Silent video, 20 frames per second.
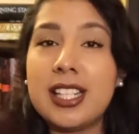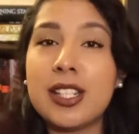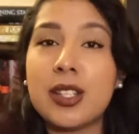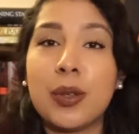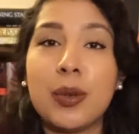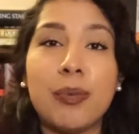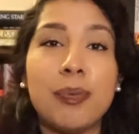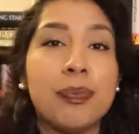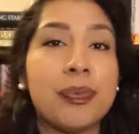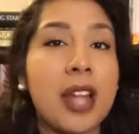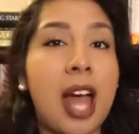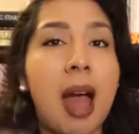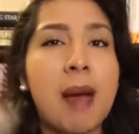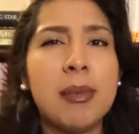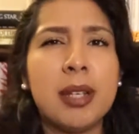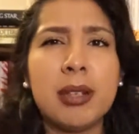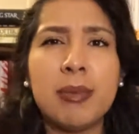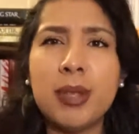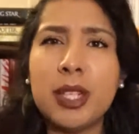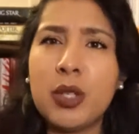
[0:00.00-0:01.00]
So I'm
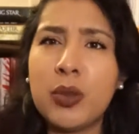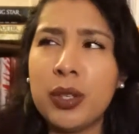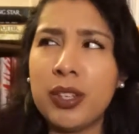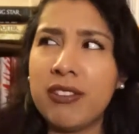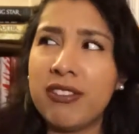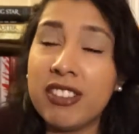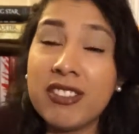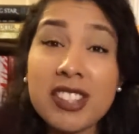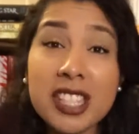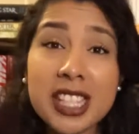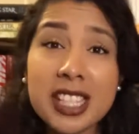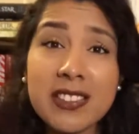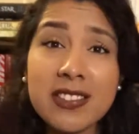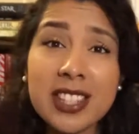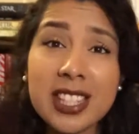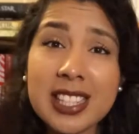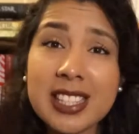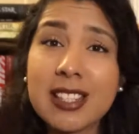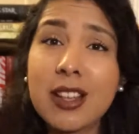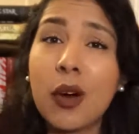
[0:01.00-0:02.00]
gonna be doing 15 of
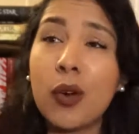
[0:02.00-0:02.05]
these.